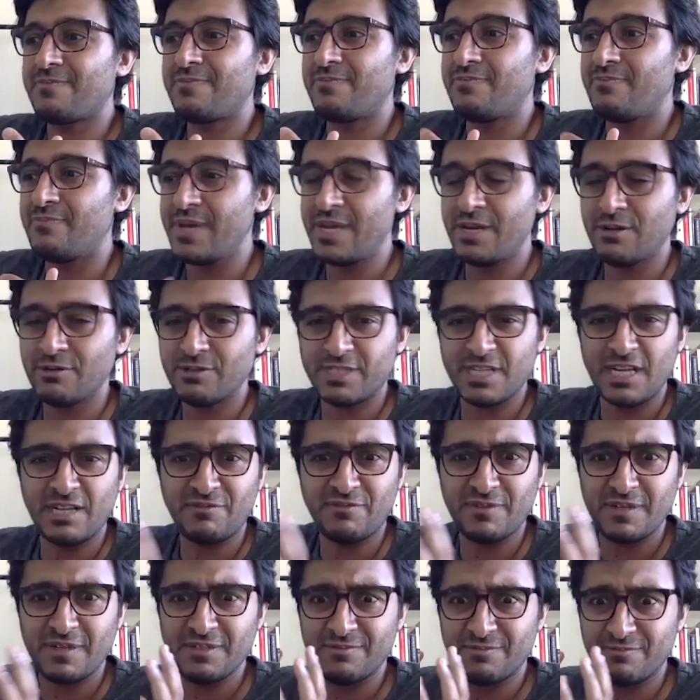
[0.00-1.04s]
yourself
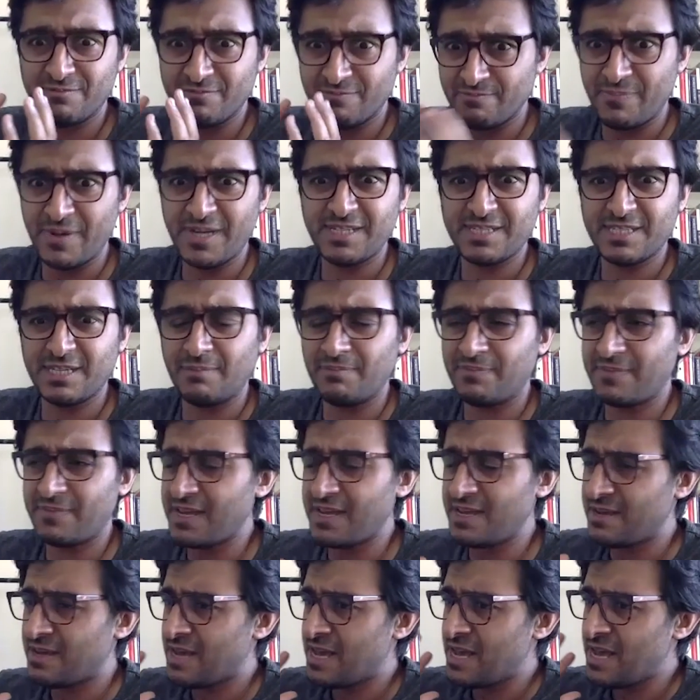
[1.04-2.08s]
and pick something
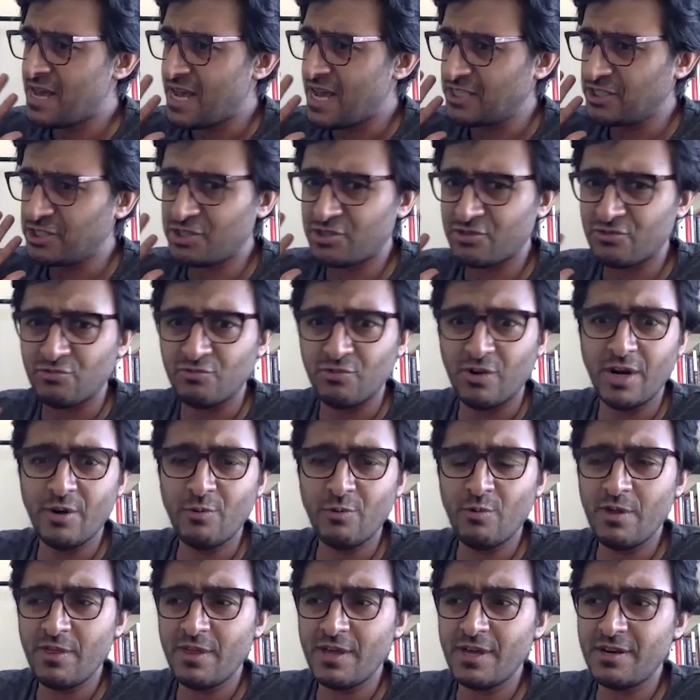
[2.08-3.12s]
and just run
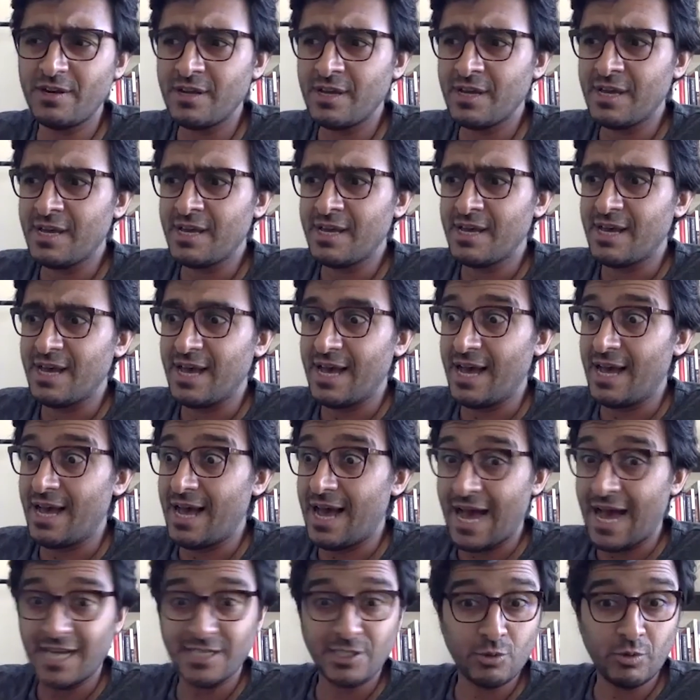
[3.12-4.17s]
with it.
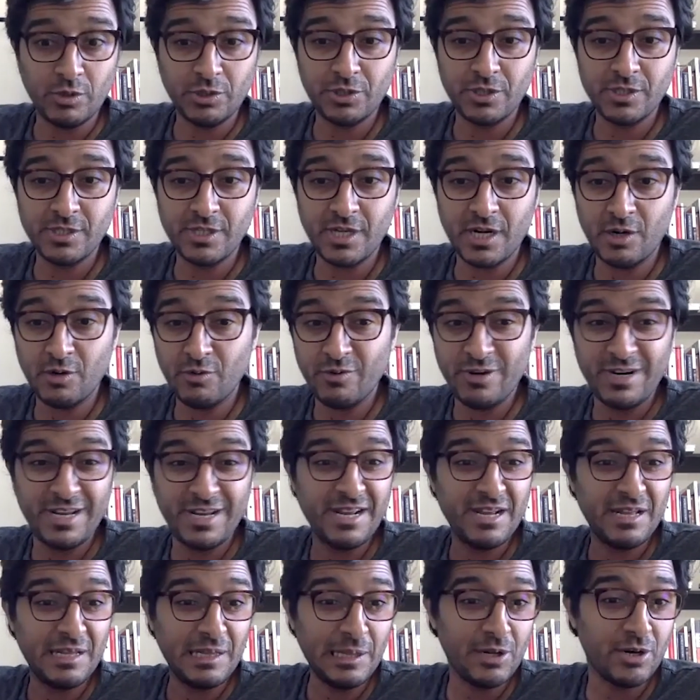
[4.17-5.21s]
Ask questions along the way,
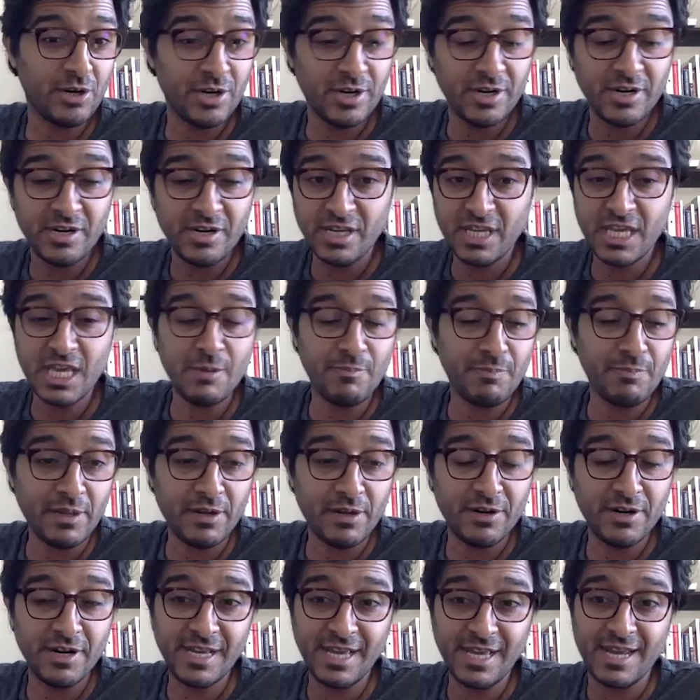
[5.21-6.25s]
learn, keep
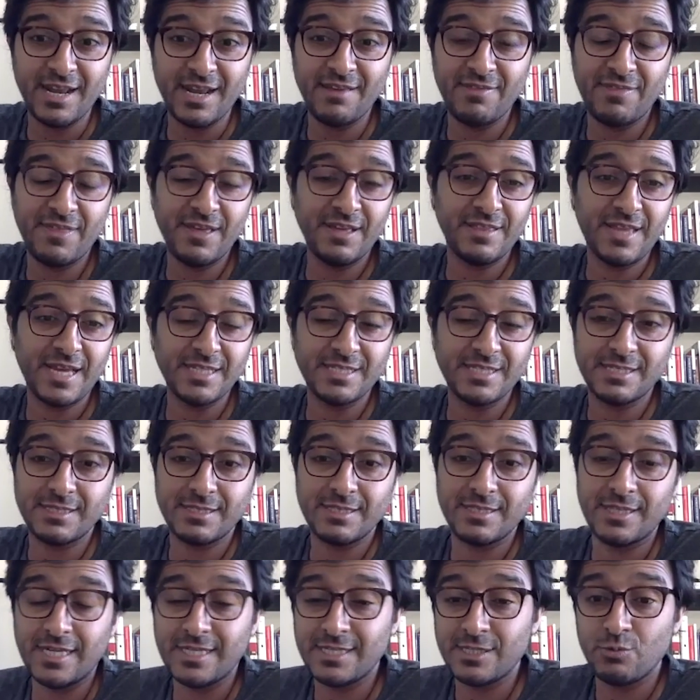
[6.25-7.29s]
learning. And I think
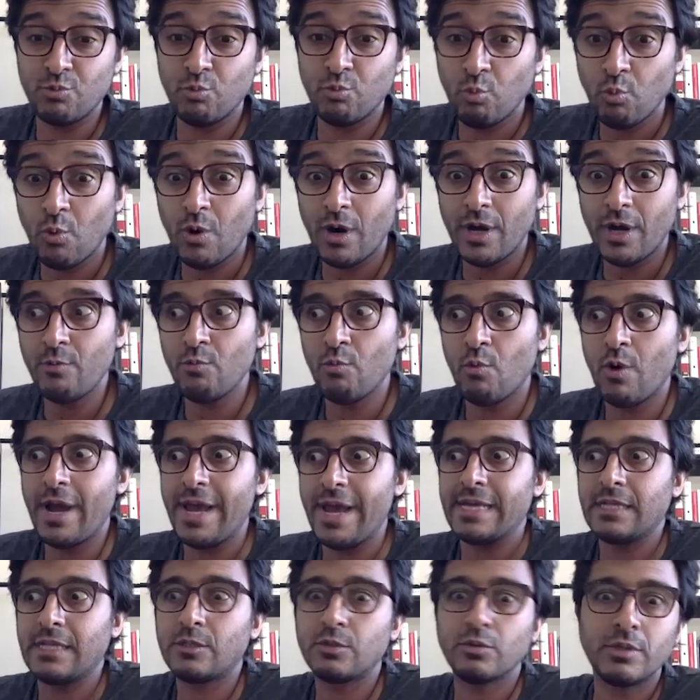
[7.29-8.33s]
that's one
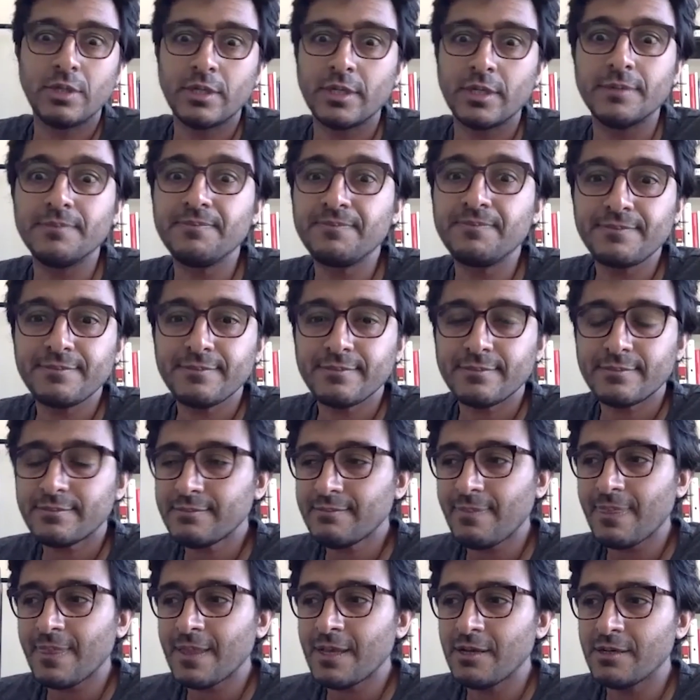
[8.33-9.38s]
way to learn,
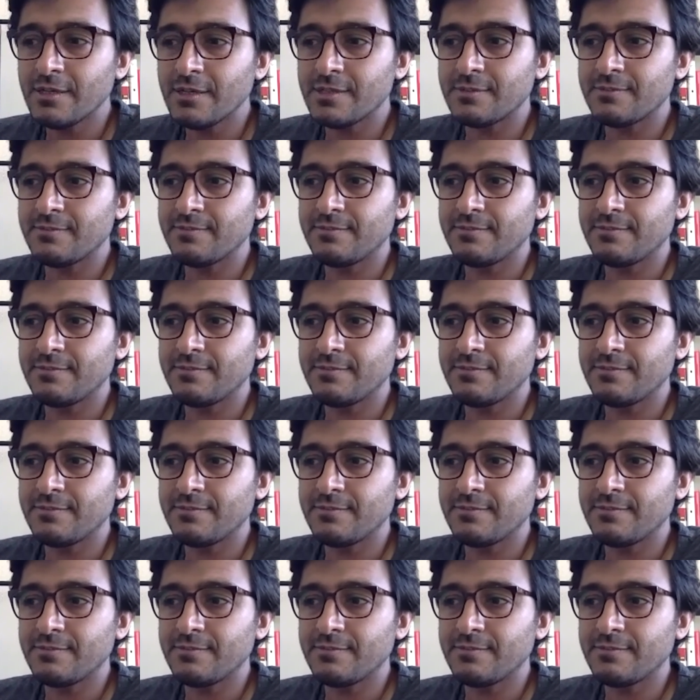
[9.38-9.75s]
because